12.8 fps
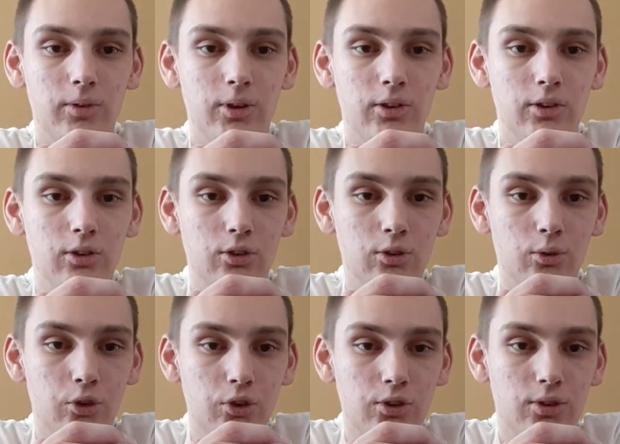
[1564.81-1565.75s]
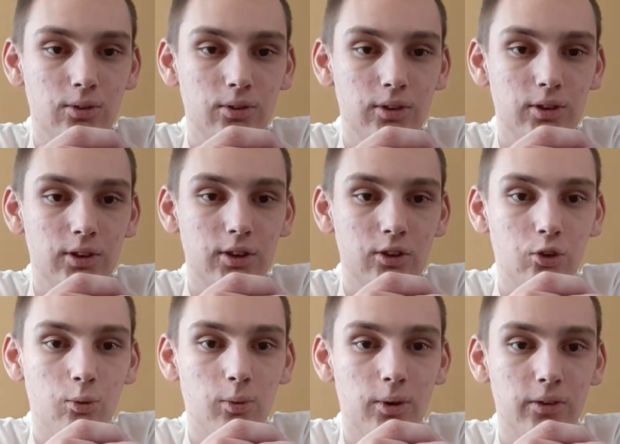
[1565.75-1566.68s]
And you'll still get
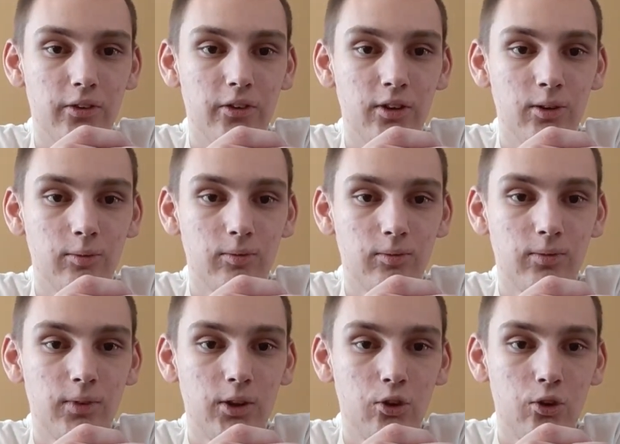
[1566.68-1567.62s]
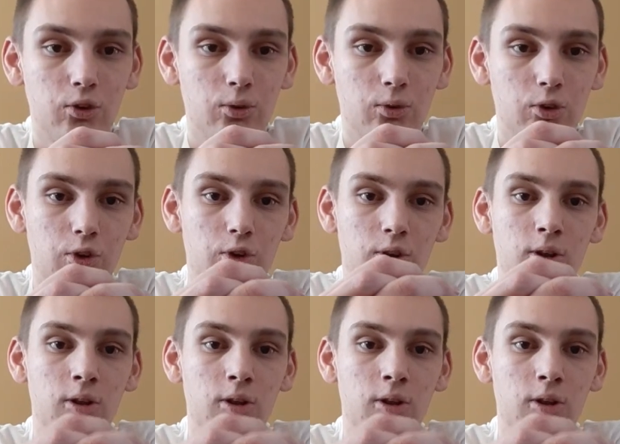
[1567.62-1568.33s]
to wear the flight suits